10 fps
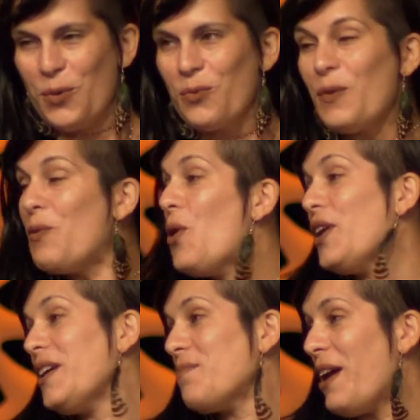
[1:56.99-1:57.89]

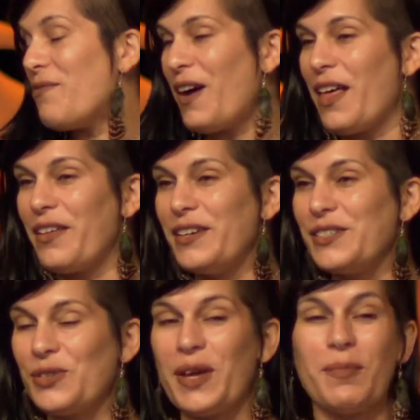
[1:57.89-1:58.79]
reported my father
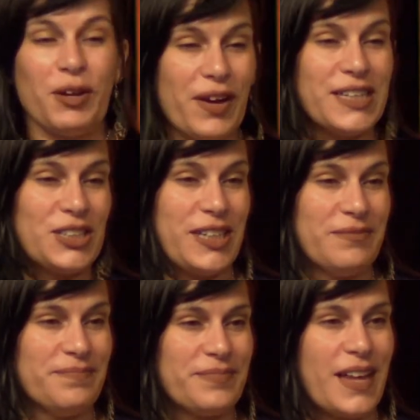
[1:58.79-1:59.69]
to immigration.